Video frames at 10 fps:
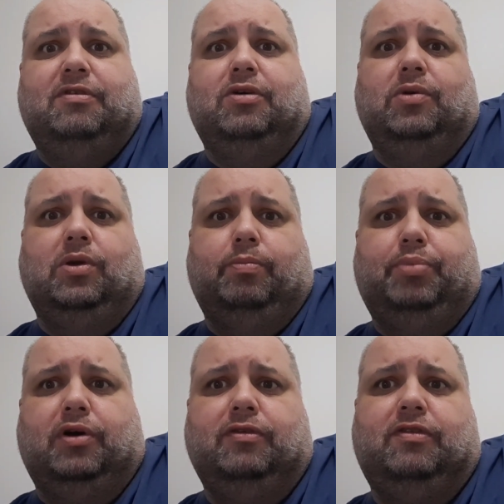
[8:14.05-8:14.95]
So you
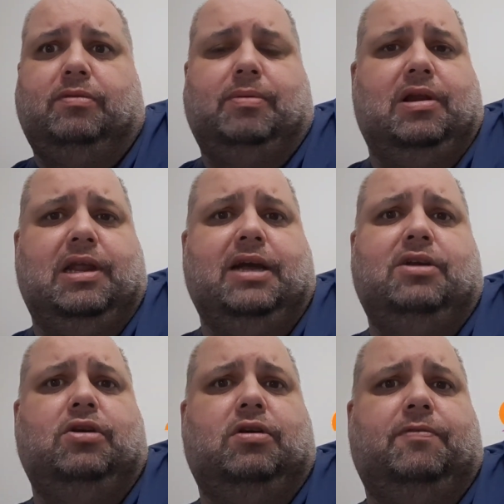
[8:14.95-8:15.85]
post a
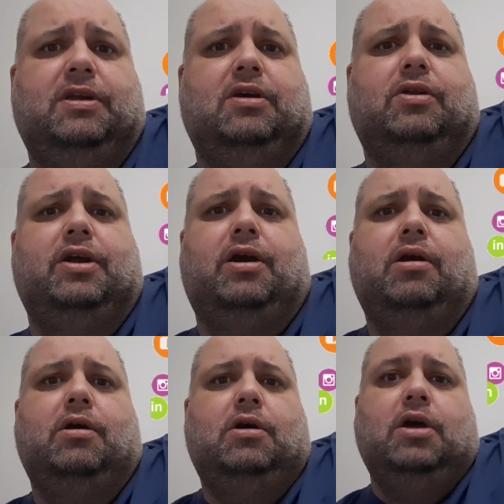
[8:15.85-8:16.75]
link to your video
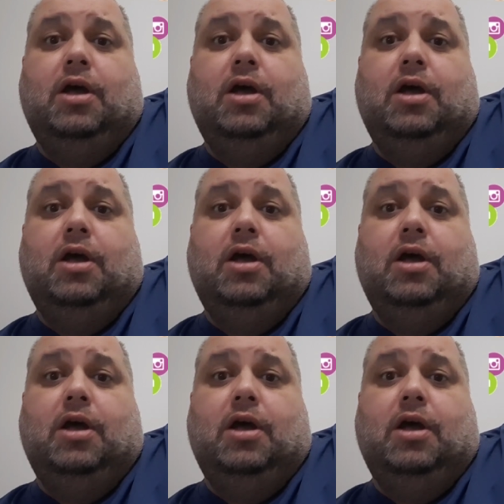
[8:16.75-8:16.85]
there.